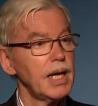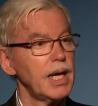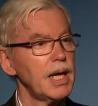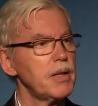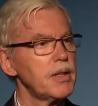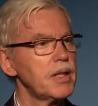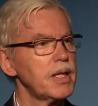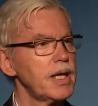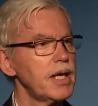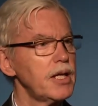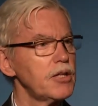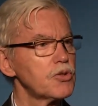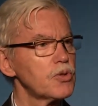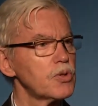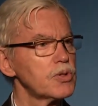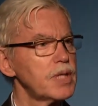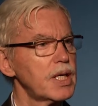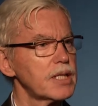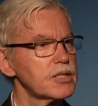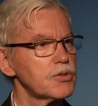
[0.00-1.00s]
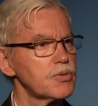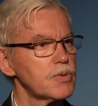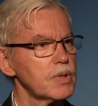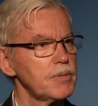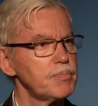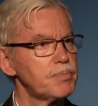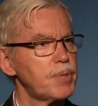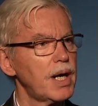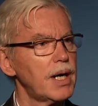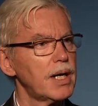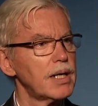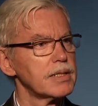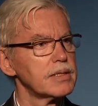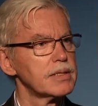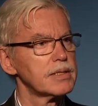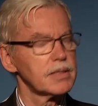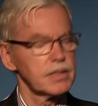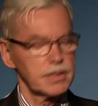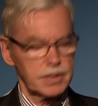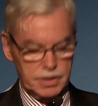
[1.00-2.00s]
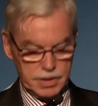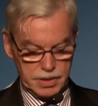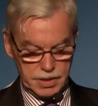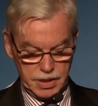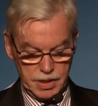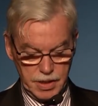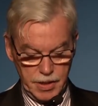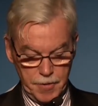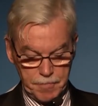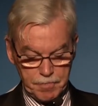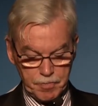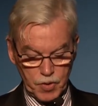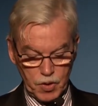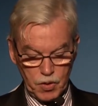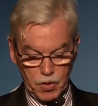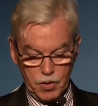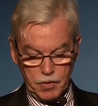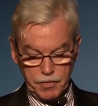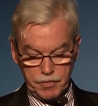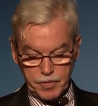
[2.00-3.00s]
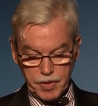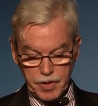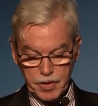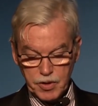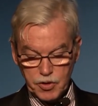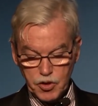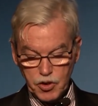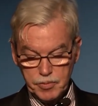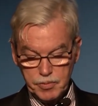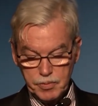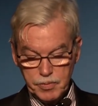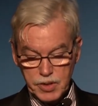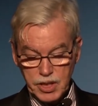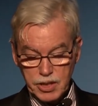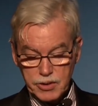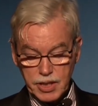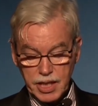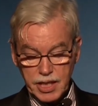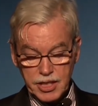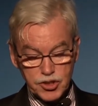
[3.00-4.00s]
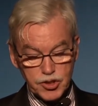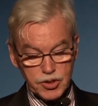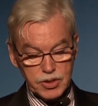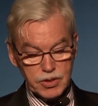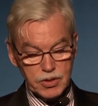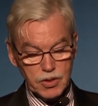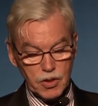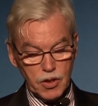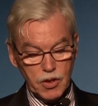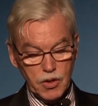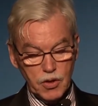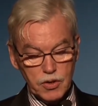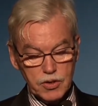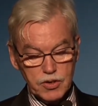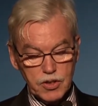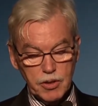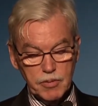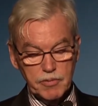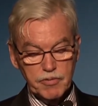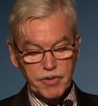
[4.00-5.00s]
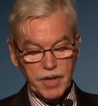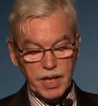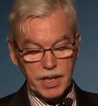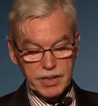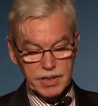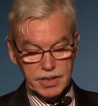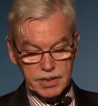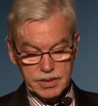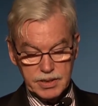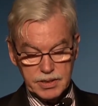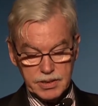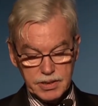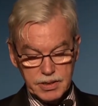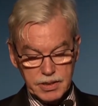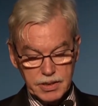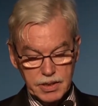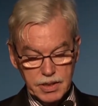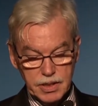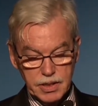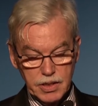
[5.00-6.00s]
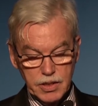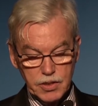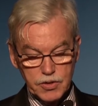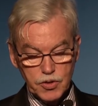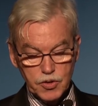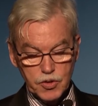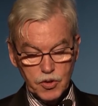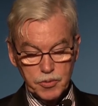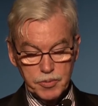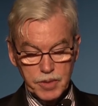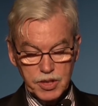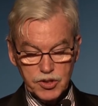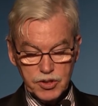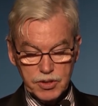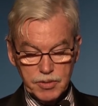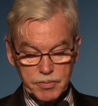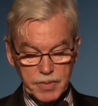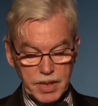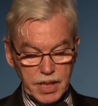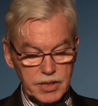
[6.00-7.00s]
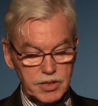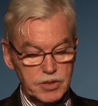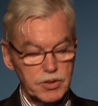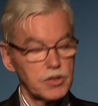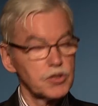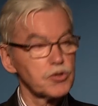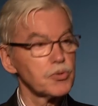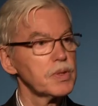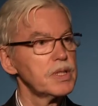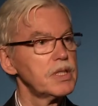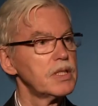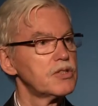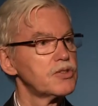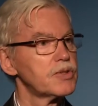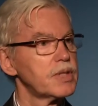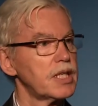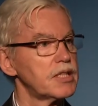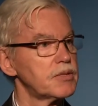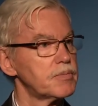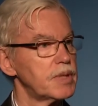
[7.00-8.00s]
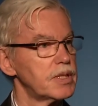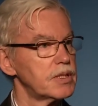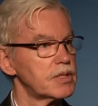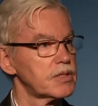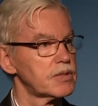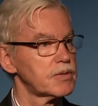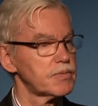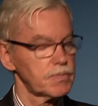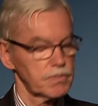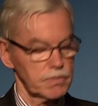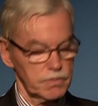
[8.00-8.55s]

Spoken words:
In the introductory part of the communication on long-term finance, the Commission makes three statements.